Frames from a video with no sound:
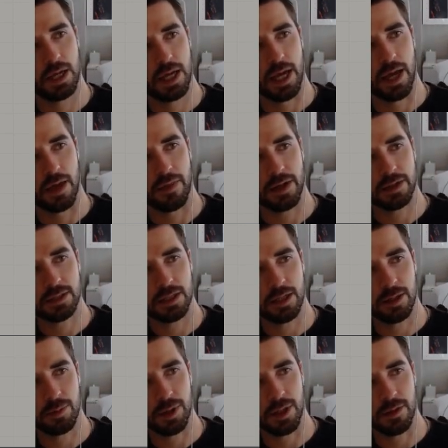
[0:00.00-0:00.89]
And that's going
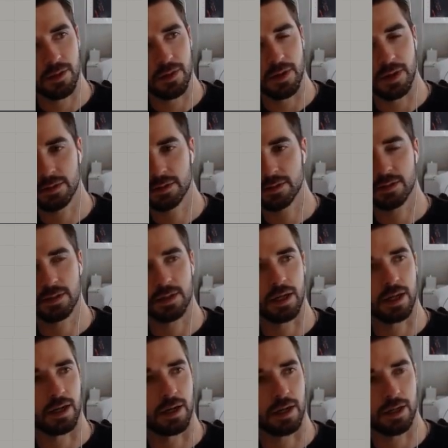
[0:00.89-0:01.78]
to be this
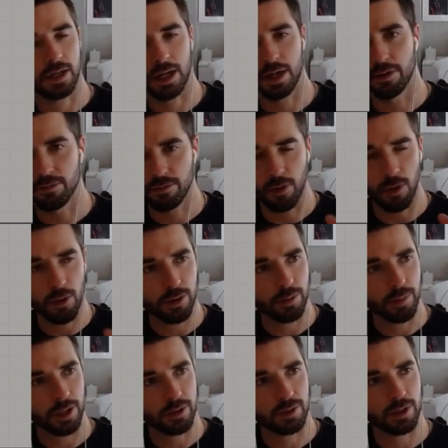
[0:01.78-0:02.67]
kind of
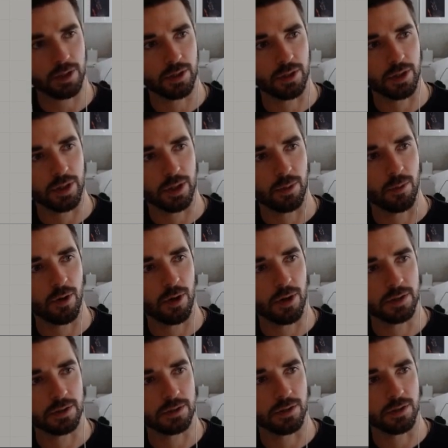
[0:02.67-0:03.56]
volumetric looking
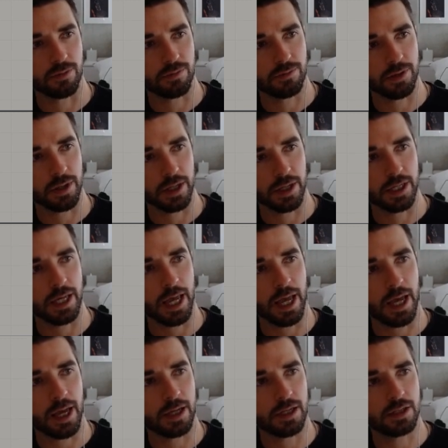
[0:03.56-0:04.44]
one, so fillet
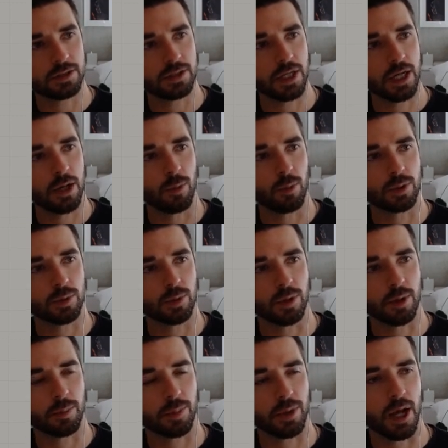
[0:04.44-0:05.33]
edge, which
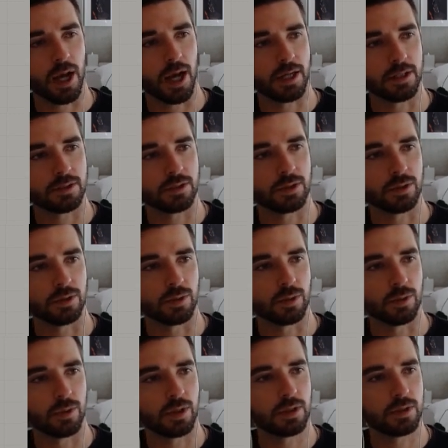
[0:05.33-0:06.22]
will apply
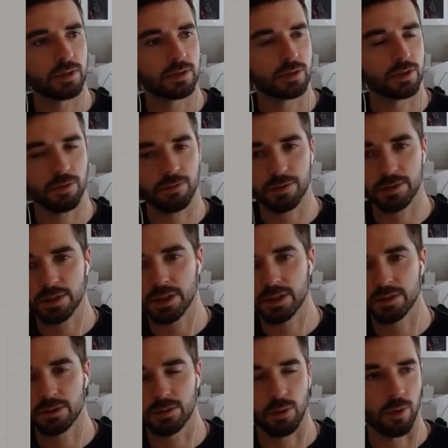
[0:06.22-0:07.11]
to
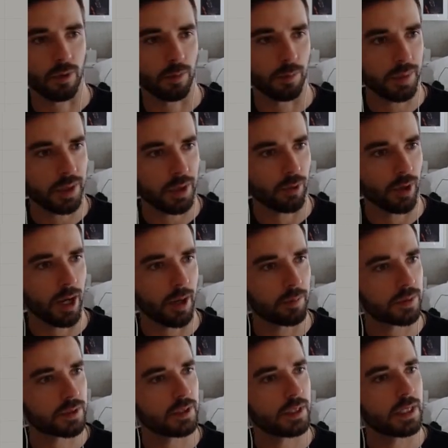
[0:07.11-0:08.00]
surfaces or
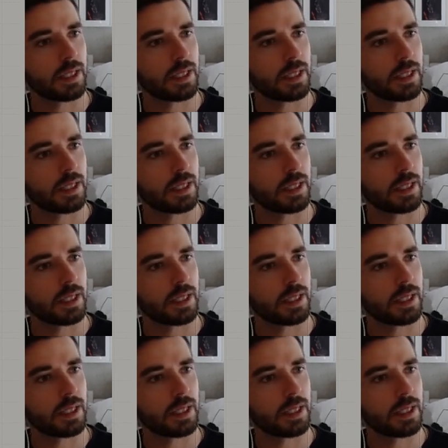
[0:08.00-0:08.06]
B-reps.